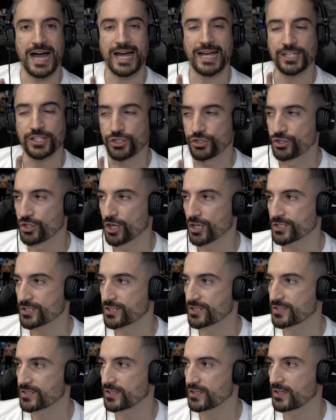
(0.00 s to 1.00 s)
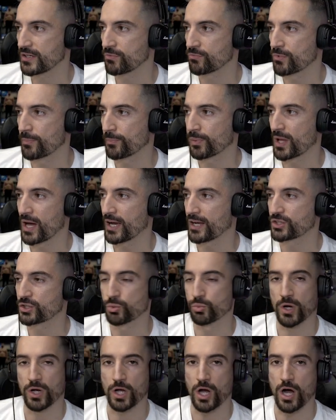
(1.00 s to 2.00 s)
I just replied
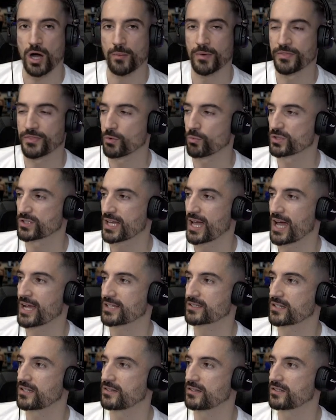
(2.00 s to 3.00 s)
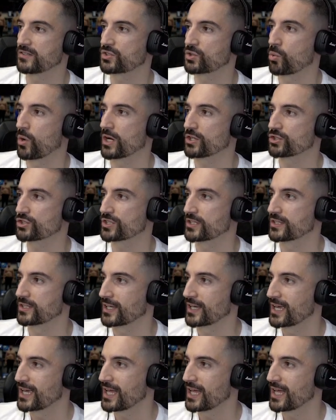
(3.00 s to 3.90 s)
to a comment that was asking this question.